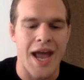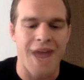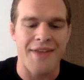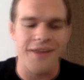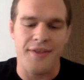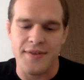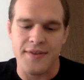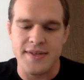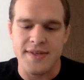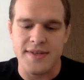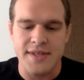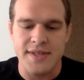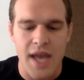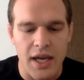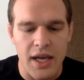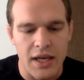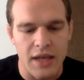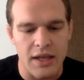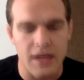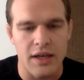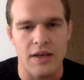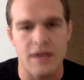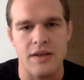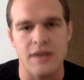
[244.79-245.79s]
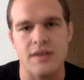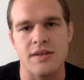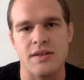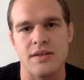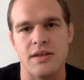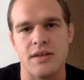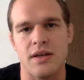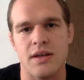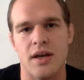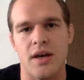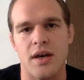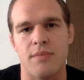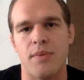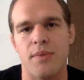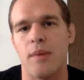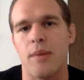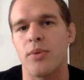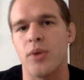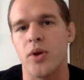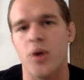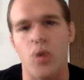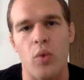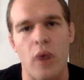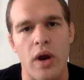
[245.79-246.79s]
And then the second is
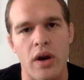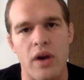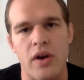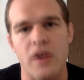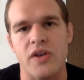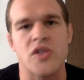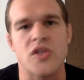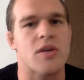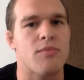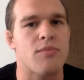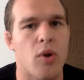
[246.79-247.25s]
public awareness